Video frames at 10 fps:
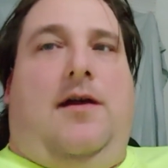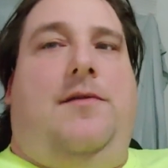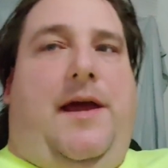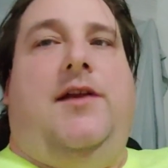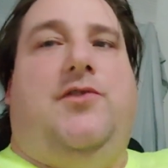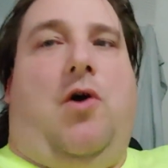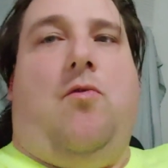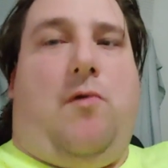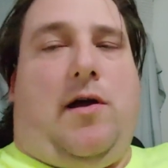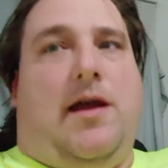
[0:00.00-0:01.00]
They
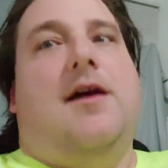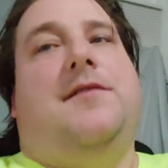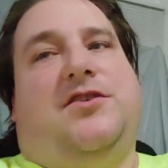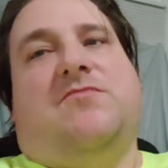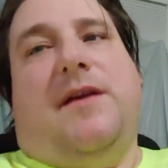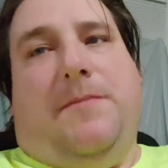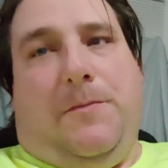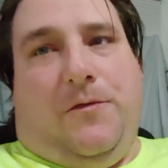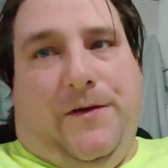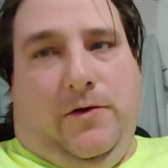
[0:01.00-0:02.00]
don't work. They just make
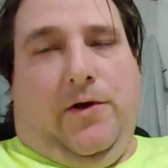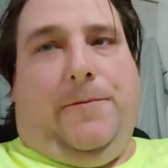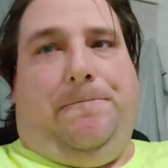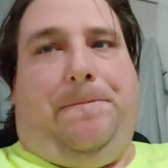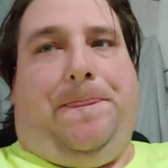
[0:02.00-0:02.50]
people feel good.